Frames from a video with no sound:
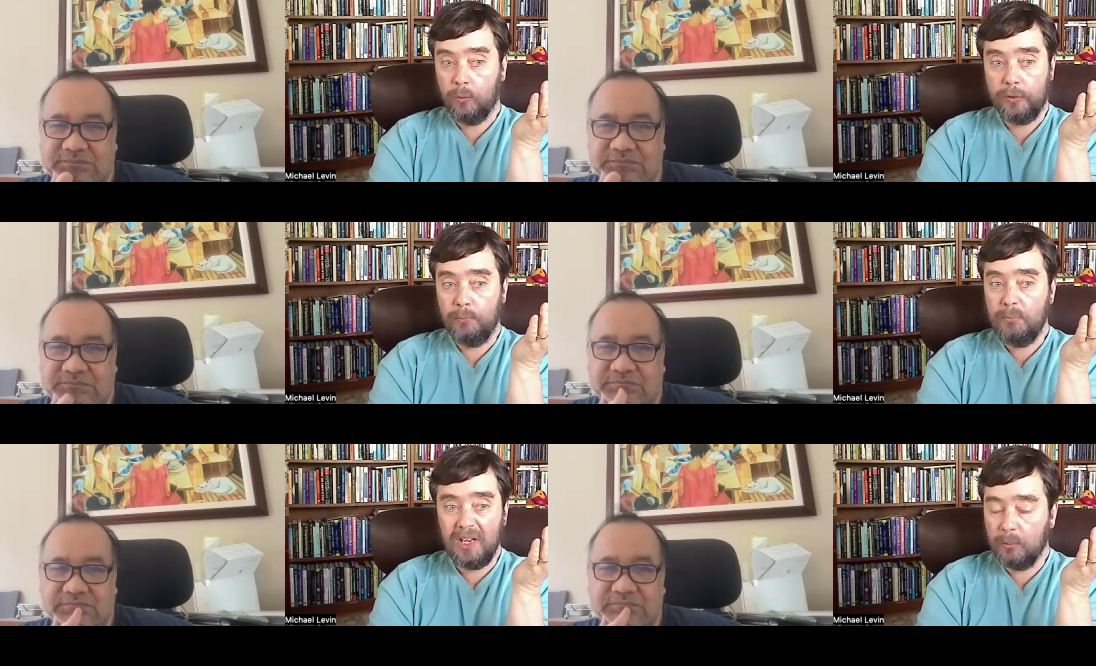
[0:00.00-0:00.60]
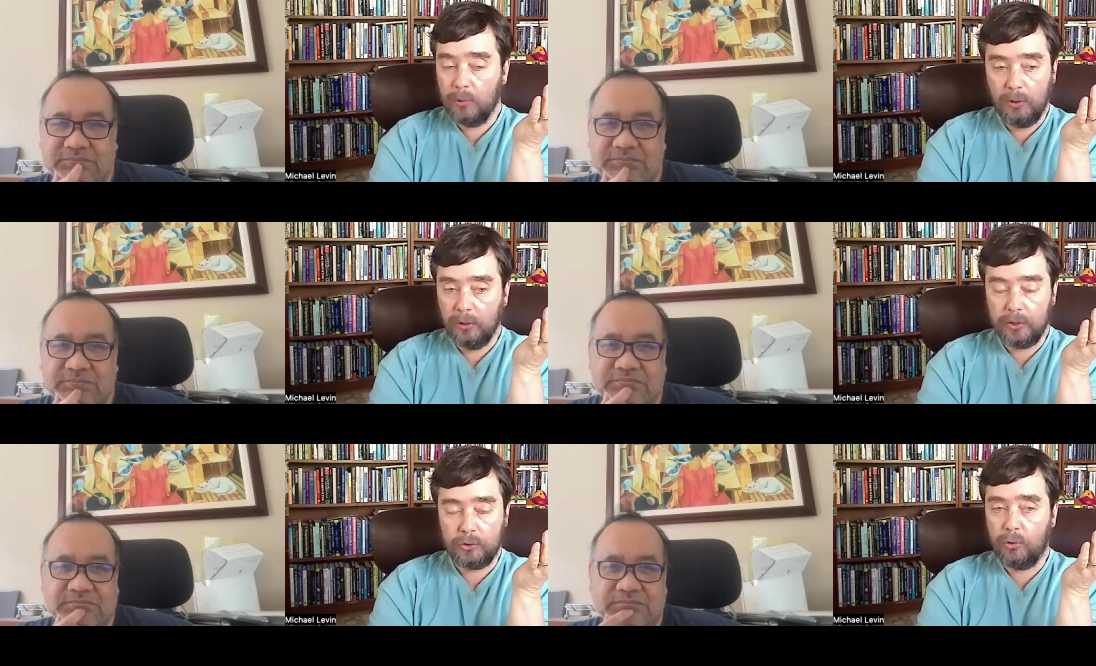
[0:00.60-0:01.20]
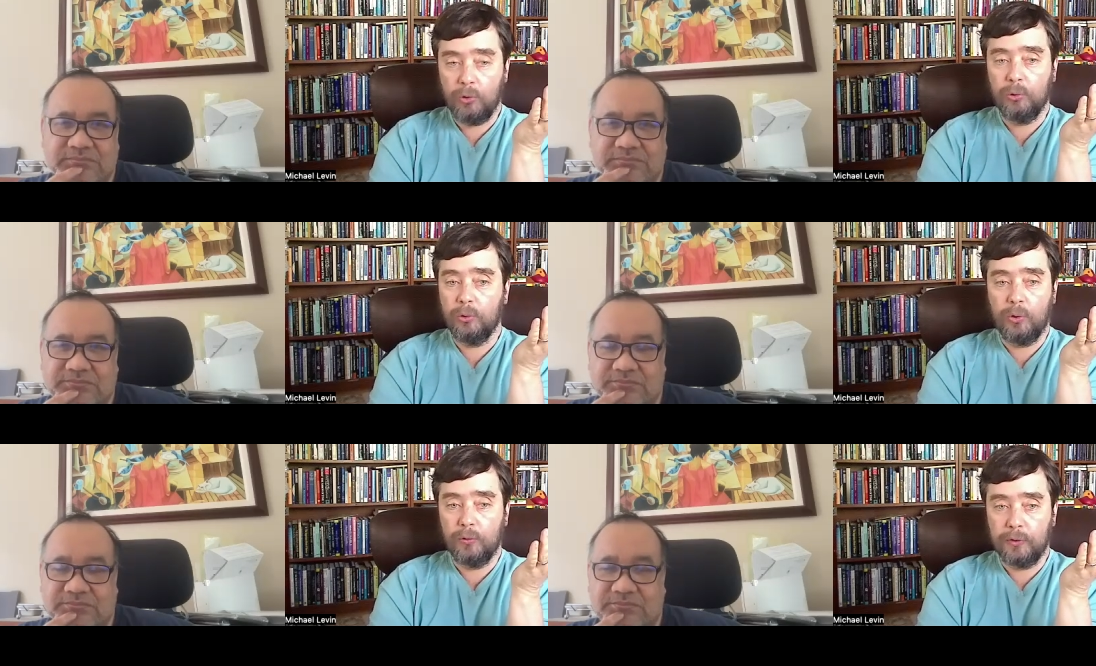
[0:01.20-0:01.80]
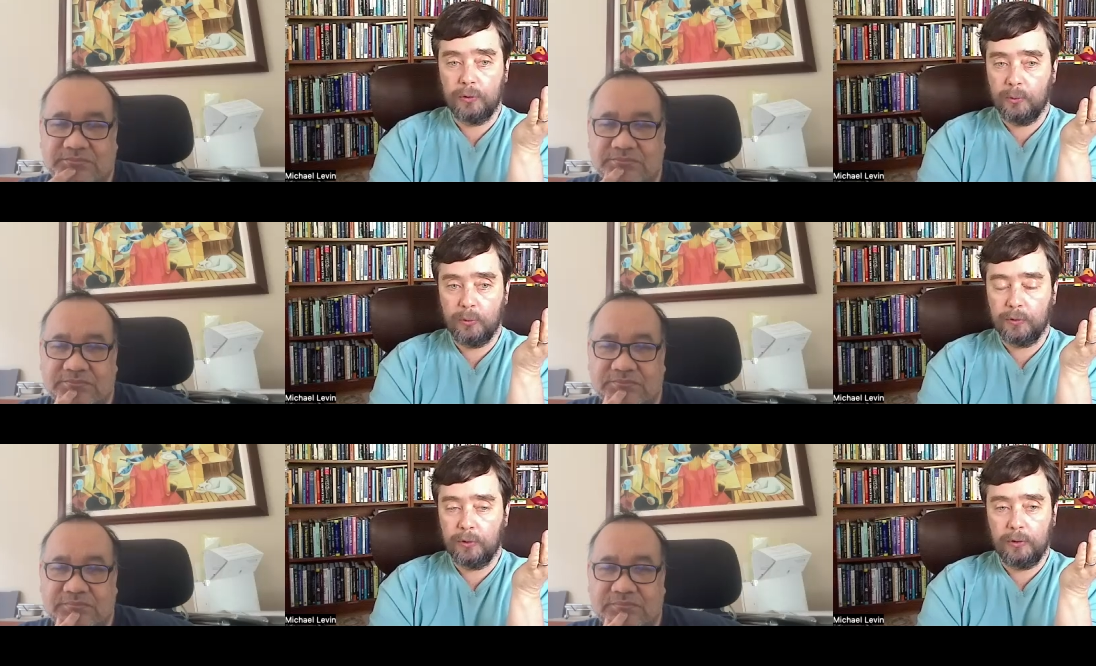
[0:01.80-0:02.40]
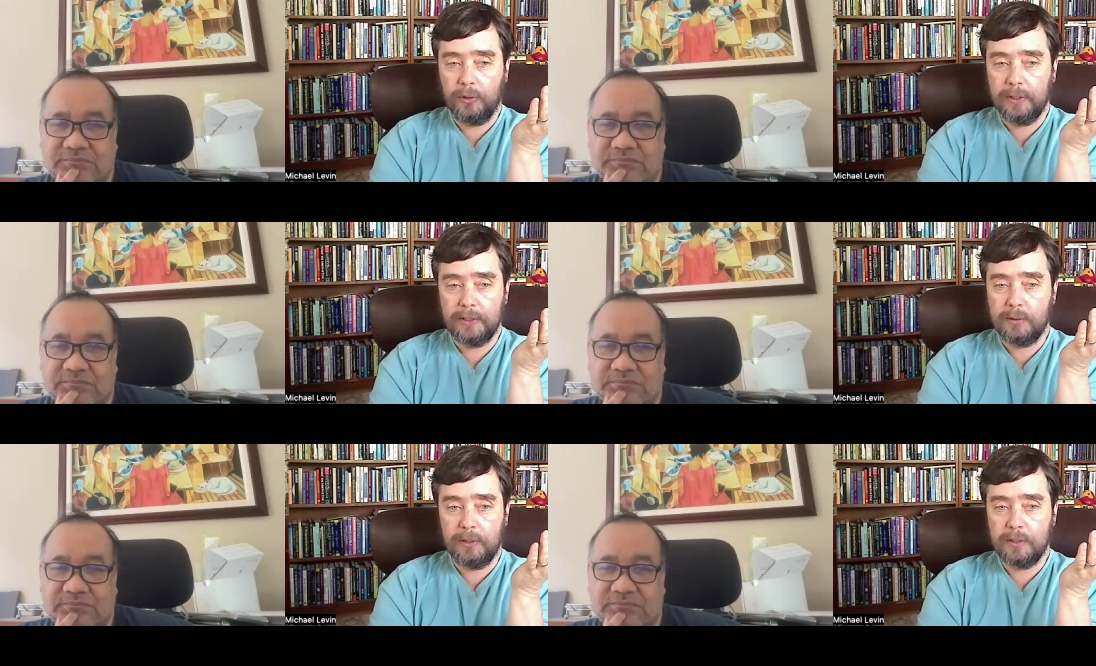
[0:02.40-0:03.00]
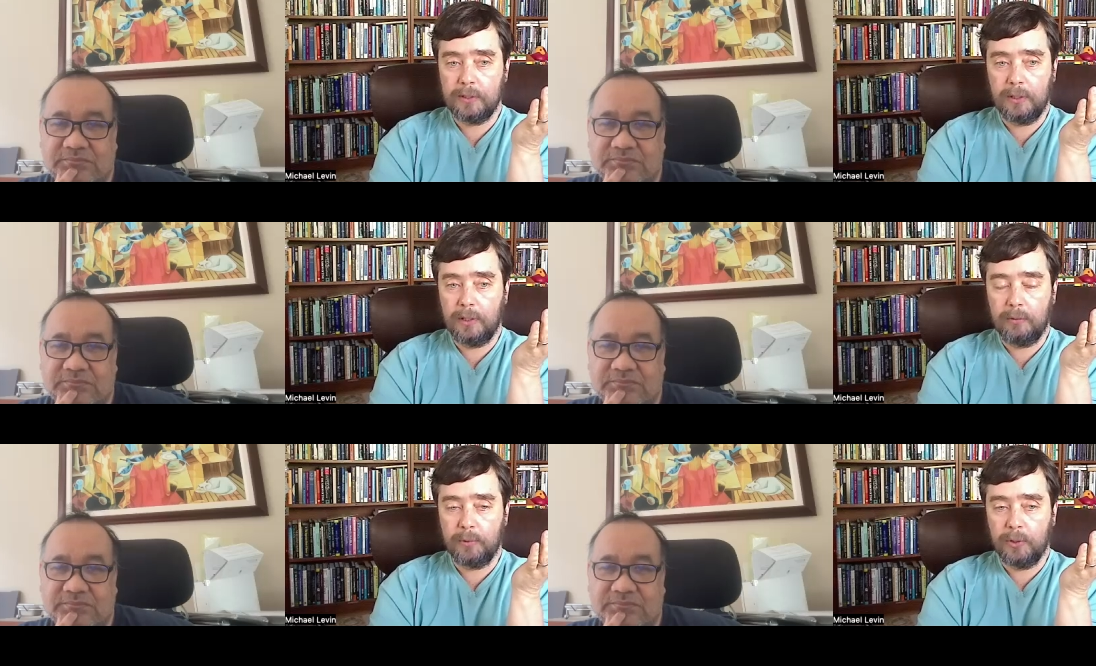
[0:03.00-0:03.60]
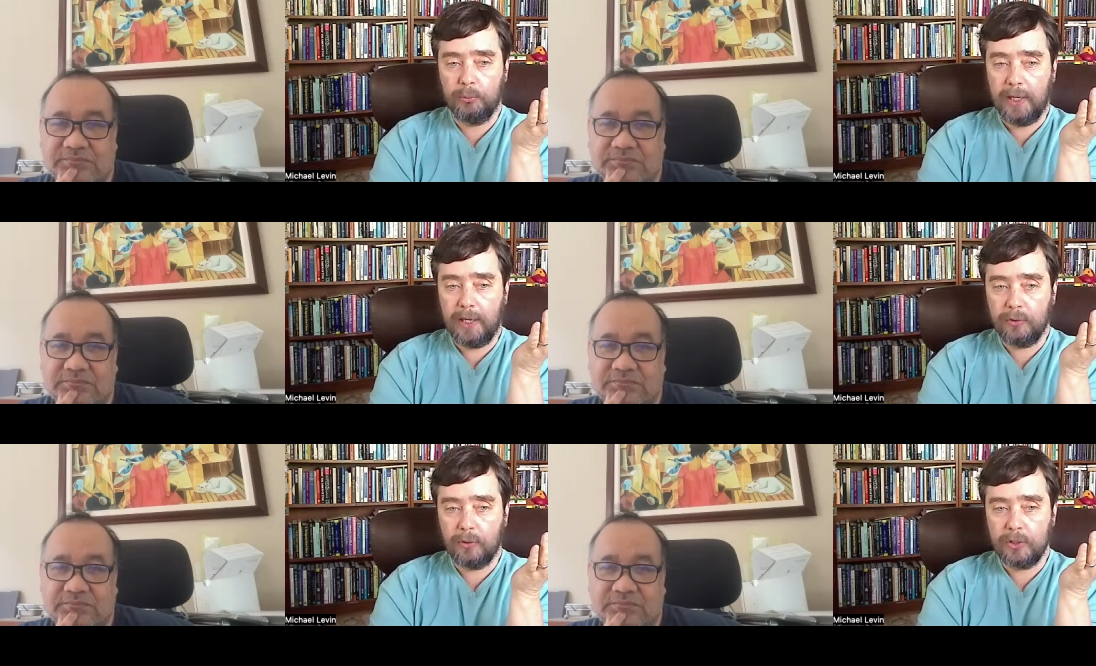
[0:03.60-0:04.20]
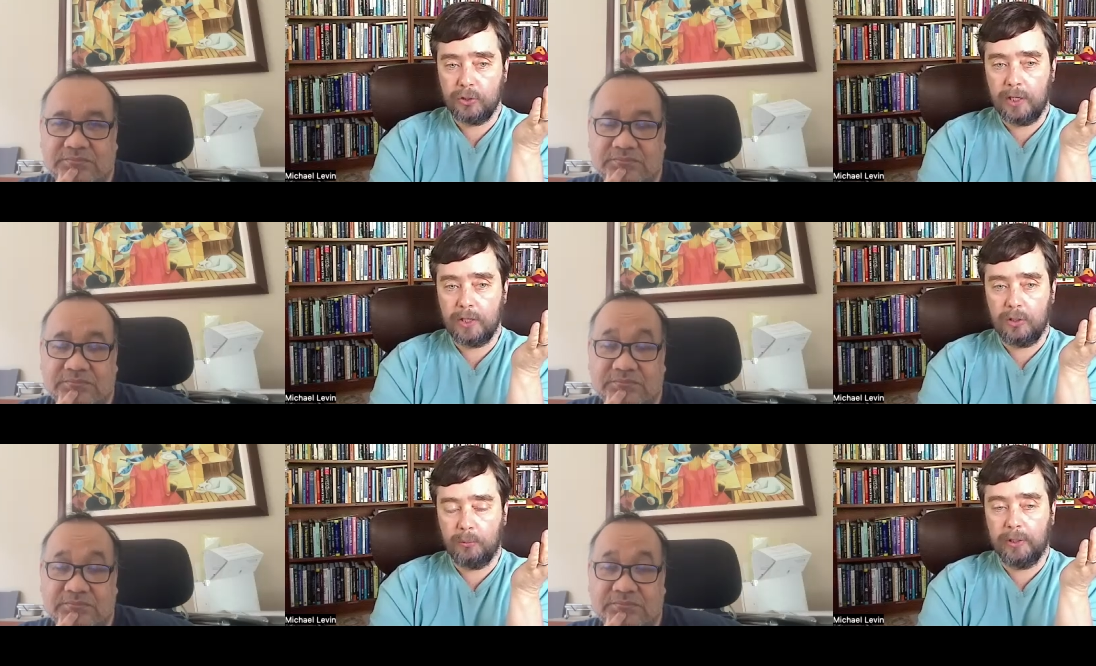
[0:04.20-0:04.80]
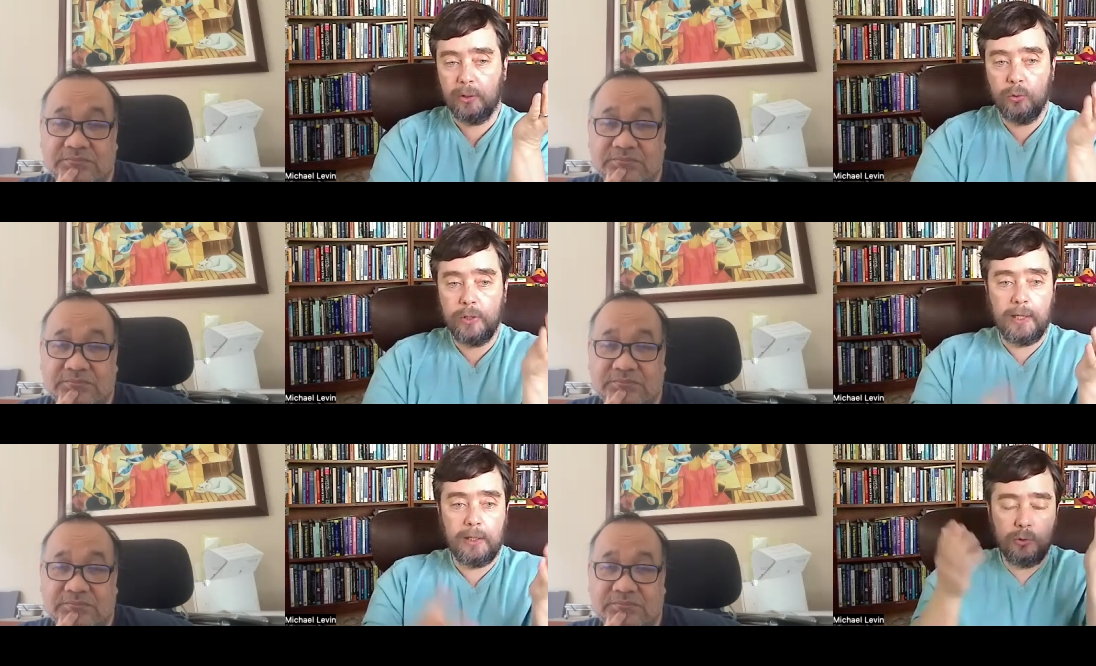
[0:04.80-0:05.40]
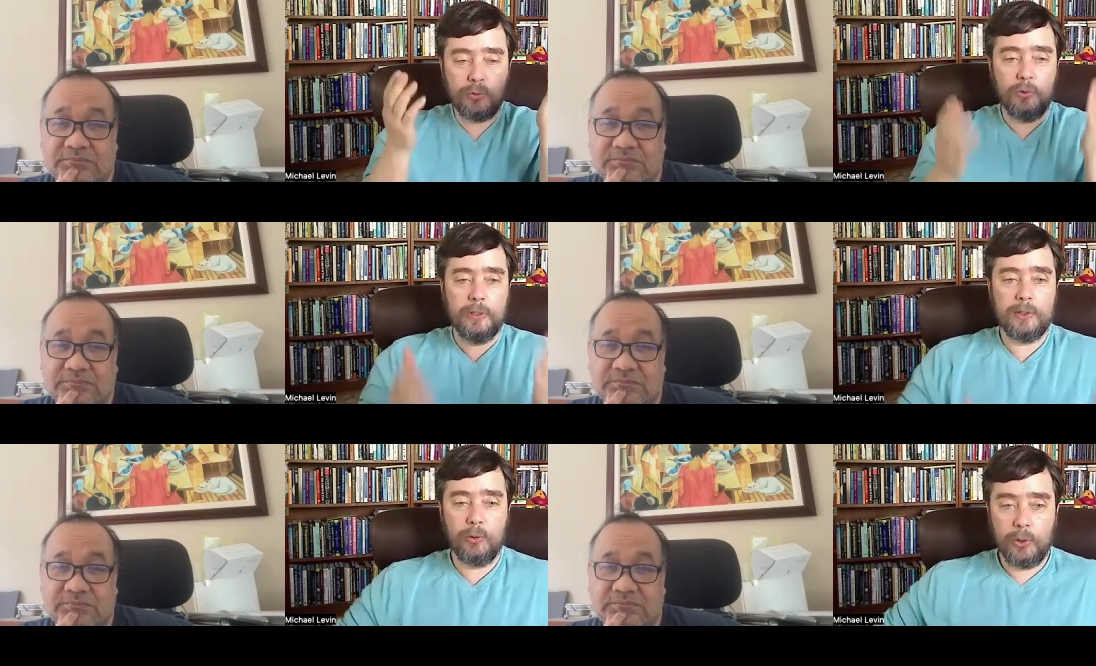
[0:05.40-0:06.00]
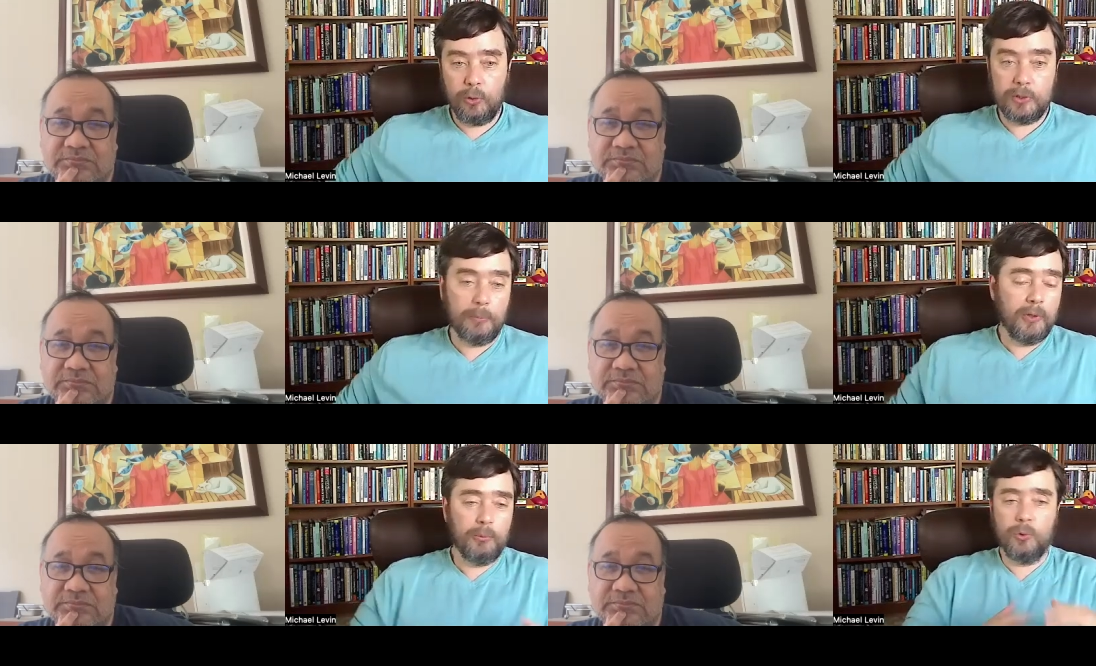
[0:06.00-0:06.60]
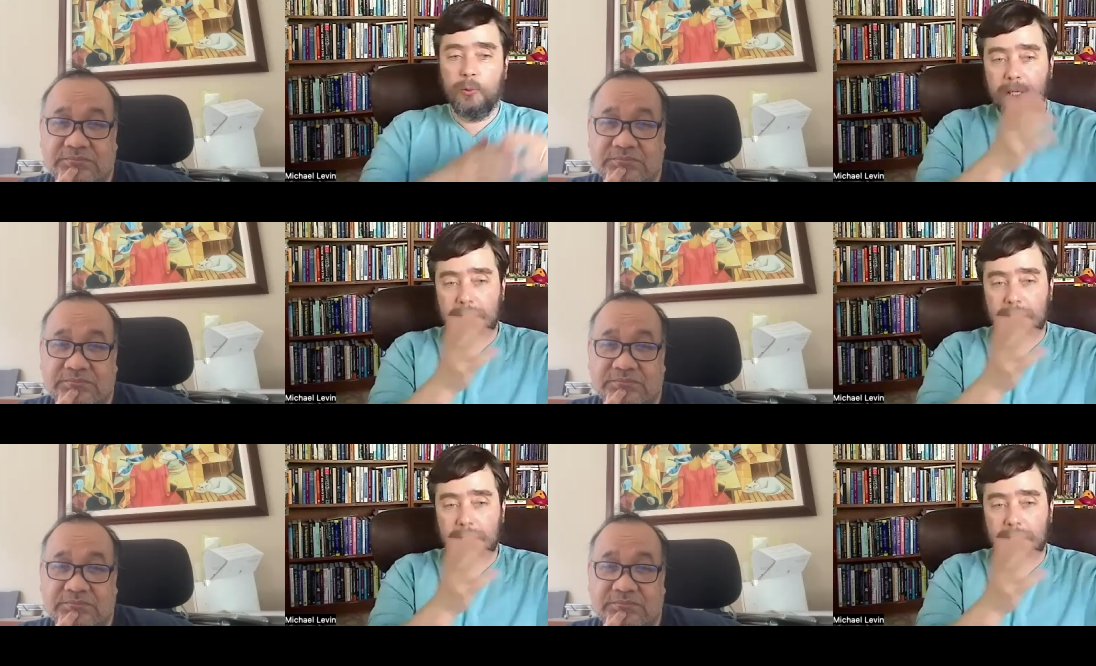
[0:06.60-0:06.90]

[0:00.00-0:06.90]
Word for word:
Speaker 1: with minimal control over over its its uh, you know behavior education upbringing who the hell knows what it's going to do some of them do